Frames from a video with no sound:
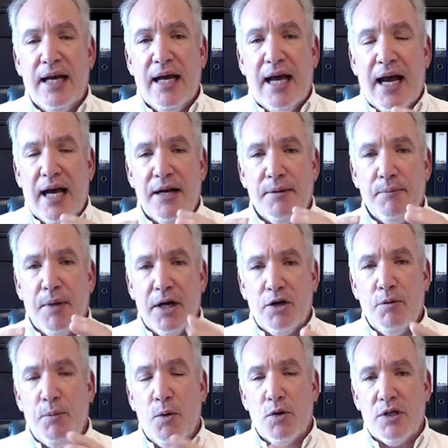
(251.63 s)
And Michael
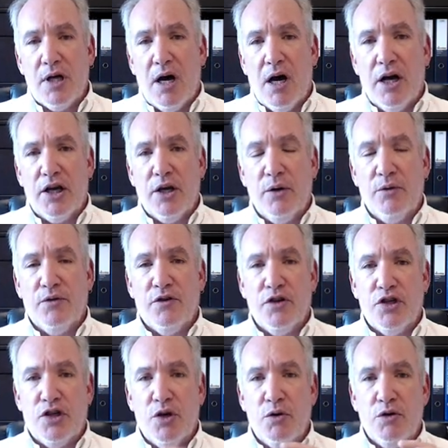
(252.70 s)
Porter argues
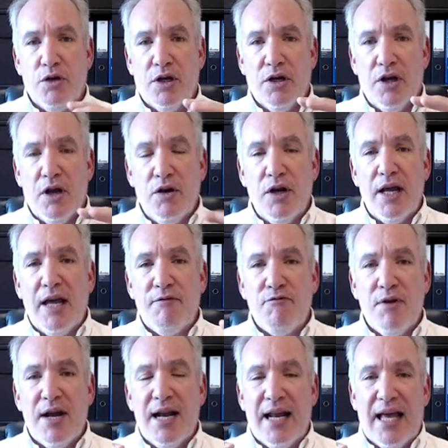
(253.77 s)
that you can only
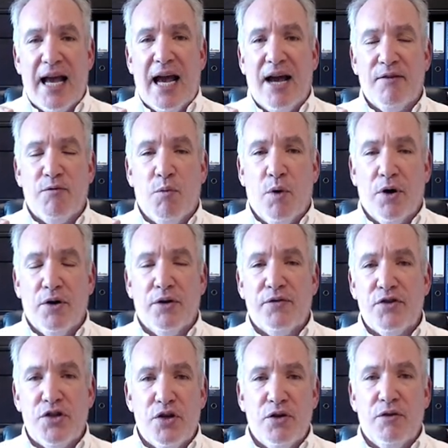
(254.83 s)
really have one
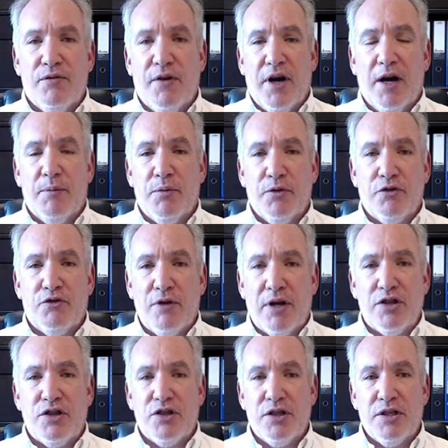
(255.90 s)
of two viable
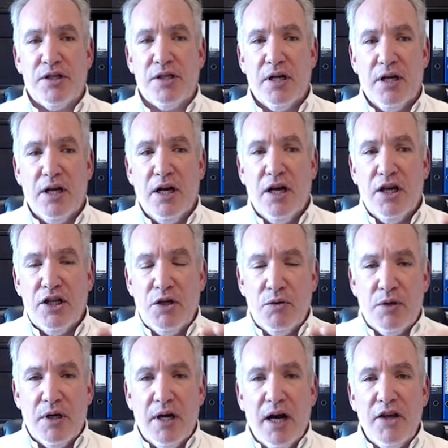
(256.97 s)
strategies. You
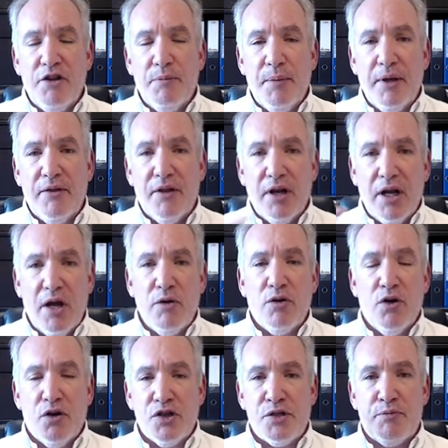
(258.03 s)
can either be the low
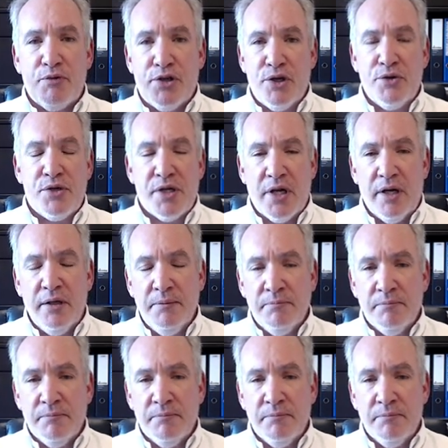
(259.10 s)
cost producer,